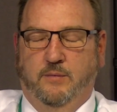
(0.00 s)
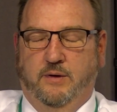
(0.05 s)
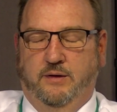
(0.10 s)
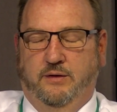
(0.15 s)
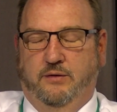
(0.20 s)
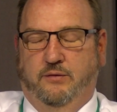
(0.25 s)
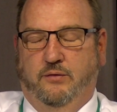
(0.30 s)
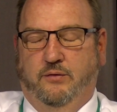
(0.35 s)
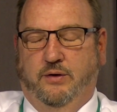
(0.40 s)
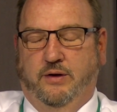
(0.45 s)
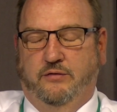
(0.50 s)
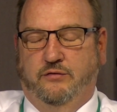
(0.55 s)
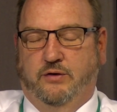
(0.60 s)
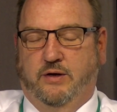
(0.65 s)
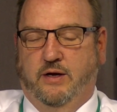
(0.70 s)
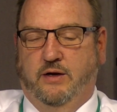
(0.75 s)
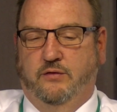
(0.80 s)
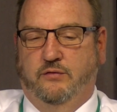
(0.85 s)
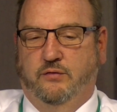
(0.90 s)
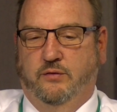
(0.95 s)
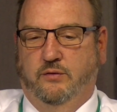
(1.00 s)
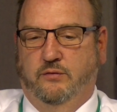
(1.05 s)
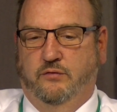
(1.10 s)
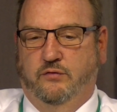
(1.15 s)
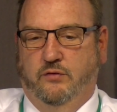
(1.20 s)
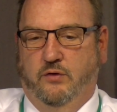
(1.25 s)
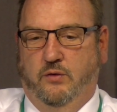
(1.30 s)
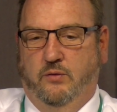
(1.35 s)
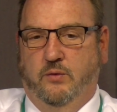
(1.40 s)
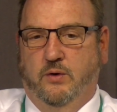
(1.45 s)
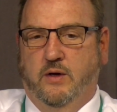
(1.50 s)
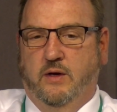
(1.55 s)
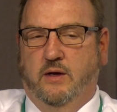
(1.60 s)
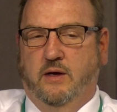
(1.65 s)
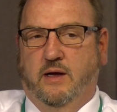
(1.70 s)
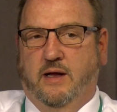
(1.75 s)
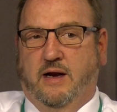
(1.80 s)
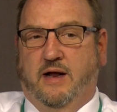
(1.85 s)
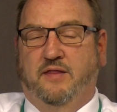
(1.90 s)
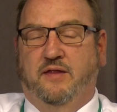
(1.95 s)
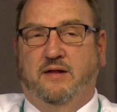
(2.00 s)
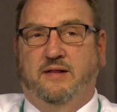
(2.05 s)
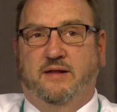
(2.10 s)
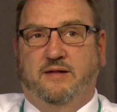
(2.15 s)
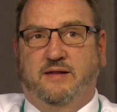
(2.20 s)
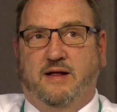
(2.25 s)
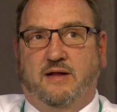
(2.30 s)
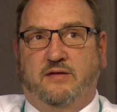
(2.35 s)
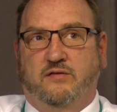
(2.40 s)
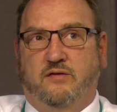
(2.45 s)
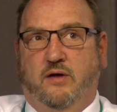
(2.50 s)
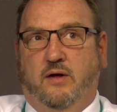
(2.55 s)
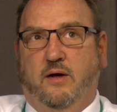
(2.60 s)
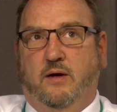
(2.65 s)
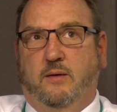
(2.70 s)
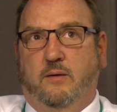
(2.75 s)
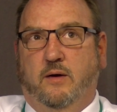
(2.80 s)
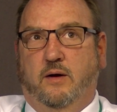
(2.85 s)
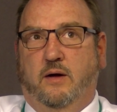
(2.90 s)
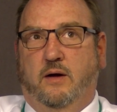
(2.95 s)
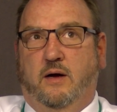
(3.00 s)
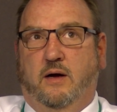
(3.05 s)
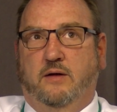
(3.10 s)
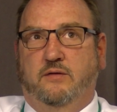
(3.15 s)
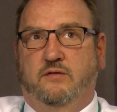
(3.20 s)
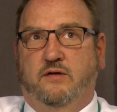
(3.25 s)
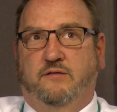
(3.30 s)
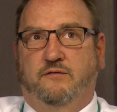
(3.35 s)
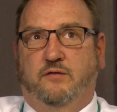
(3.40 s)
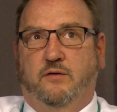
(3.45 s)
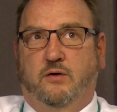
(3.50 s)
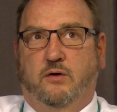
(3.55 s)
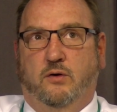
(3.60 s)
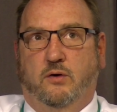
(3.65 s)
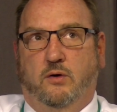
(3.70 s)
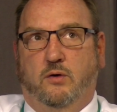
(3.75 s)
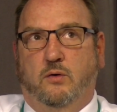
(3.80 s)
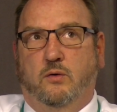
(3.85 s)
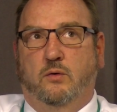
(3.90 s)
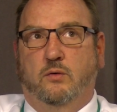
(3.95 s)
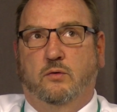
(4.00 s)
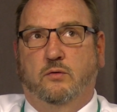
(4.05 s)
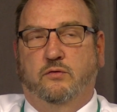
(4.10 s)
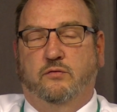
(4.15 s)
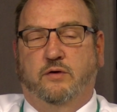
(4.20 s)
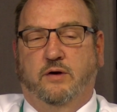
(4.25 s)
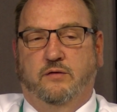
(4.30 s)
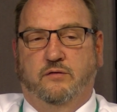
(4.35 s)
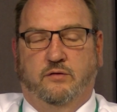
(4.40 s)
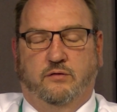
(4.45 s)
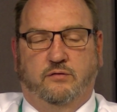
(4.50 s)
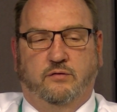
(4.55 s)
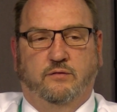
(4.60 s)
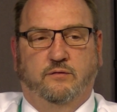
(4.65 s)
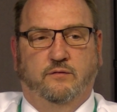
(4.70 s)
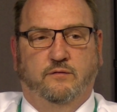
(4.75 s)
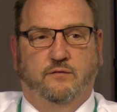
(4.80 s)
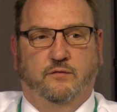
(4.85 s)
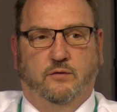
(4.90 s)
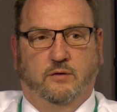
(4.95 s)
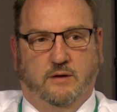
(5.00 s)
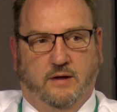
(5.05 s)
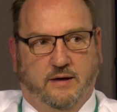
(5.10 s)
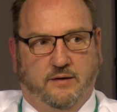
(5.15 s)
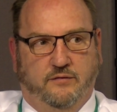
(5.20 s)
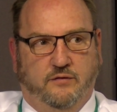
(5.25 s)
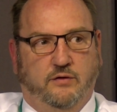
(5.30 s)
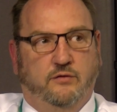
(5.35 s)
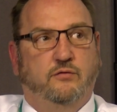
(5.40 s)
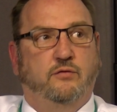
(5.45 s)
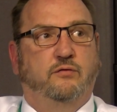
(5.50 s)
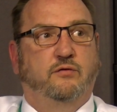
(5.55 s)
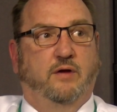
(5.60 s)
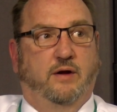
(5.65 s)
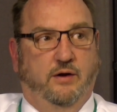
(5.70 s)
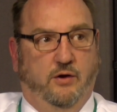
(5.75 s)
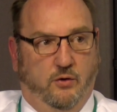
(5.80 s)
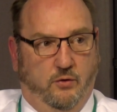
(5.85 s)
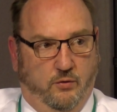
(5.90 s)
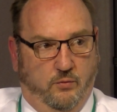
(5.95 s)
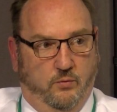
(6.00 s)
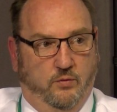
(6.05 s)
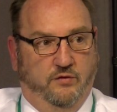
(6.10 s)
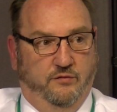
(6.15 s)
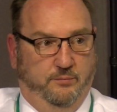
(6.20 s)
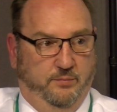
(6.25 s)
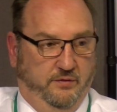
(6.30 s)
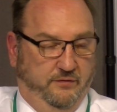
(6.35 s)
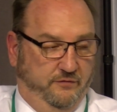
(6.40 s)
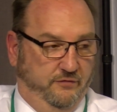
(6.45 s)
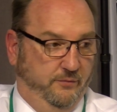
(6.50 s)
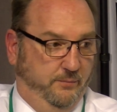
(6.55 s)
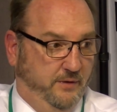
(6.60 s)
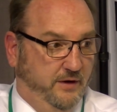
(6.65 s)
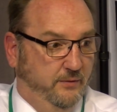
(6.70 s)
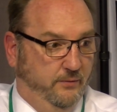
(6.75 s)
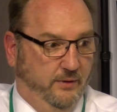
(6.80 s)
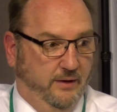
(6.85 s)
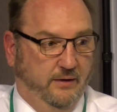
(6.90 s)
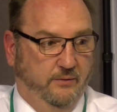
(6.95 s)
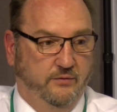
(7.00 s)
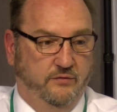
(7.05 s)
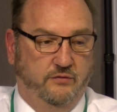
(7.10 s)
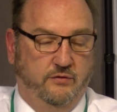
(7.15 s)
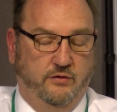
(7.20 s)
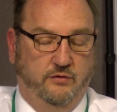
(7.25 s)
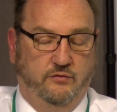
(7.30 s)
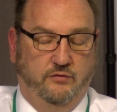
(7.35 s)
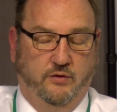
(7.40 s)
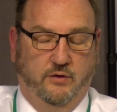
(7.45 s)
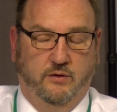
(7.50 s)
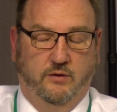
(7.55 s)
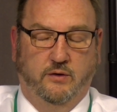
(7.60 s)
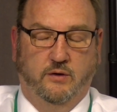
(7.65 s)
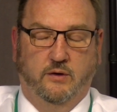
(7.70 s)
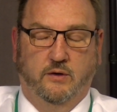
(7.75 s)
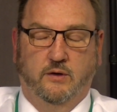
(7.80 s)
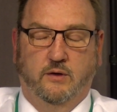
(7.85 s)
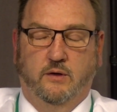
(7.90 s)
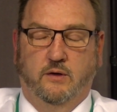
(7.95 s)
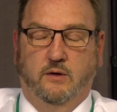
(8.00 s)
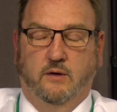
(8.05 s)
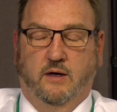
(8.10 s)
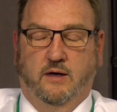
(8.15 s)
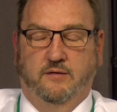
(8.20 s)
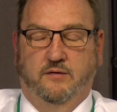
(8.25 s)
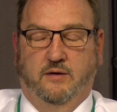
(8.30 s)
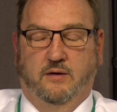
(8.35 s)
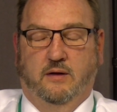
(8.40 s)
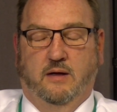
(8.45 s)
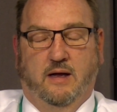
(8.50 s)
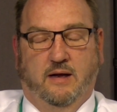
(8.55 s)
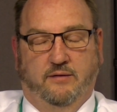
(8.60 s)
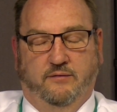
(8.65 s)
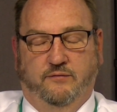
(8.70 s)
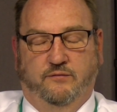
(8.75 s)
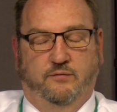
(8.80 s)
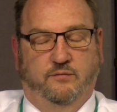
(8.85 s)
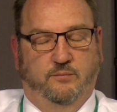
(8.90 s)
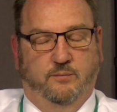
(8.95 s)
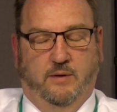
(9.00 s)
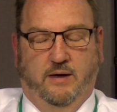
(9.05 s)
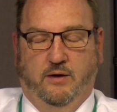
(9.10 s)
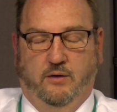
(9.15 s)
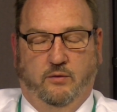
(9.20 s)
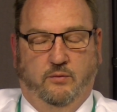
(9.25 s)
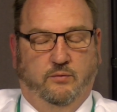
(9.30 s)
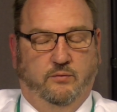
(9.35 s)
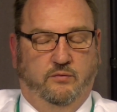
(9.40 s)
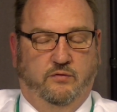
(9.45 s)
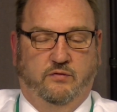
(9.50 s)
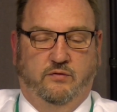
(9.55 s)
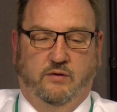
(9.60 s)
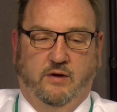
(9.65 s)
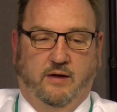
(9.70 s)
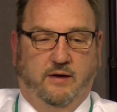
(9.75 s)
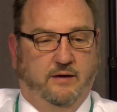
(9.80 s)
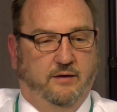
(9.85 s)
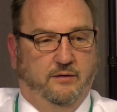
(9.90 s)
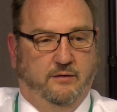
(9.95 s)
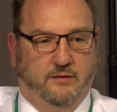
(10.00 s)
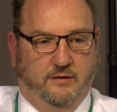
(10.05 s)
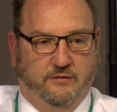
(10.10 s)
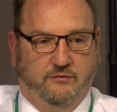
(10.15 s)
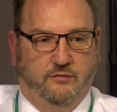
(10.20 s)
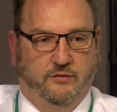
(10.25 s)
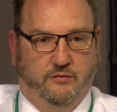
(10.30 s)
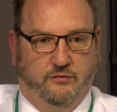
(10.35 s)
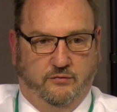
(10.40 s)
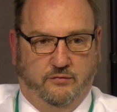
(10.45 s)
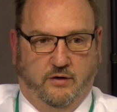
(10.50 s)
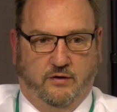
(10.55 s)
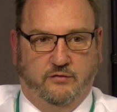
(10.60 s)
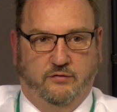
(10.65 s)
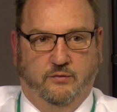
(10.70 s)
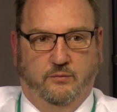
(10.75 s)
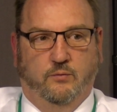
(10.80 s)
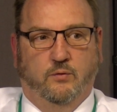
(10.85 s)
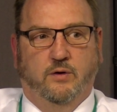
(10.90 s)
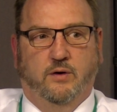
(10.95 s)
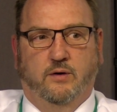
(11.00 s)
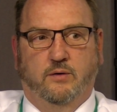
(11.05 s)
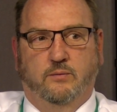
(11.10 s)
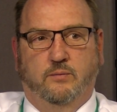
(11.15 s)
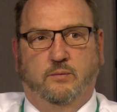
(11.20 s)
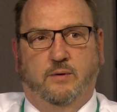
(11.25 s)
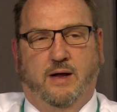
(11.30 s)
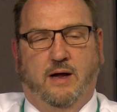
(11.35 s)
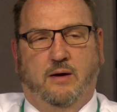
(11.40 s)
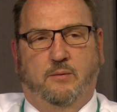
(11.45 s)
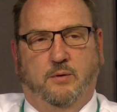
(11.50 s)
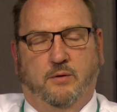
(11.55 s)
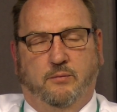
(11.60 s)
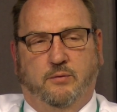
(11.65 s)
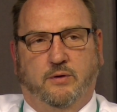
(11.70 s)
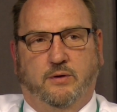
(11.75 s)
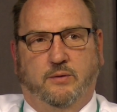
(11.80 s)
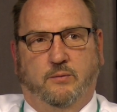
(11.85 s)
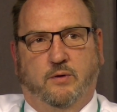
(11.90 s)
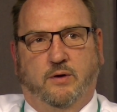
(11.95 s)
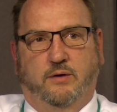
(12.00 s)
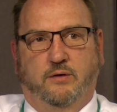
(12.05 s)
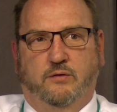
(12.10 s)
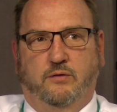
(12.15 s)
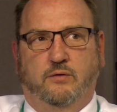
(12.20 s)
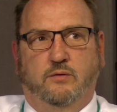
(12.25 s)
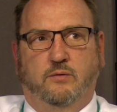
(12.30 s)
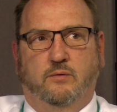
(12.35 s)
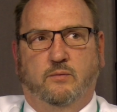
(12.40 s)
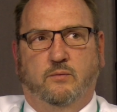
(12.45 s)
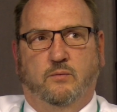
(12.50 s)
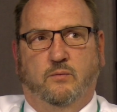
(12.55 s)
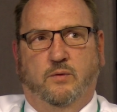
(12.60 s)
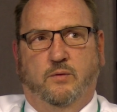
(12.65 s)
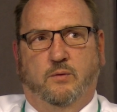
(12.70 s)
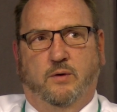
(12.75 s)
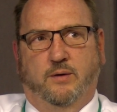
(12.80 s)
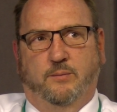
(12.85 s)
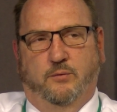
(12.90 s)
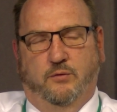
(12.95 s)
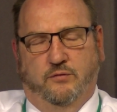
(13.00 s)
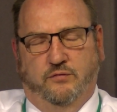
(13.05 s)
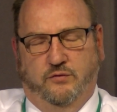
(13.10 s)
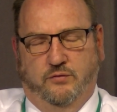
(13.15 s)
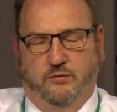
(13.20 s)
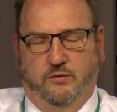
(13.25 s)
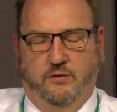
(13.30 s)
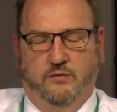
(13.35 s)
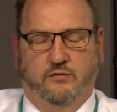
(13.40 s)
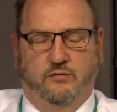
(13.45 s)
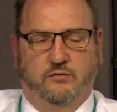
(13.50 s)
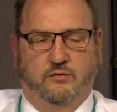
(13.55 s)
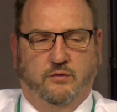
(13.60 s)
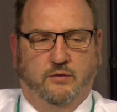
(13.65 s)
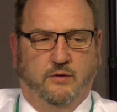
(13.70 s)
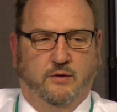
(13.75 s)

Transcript: their own education. So, and I think that that's a difficult transition for a lot of teachers. I know it would have been for me when I was teaching. I did a lot of my own stand and deliver instruction, where now we really want to move towards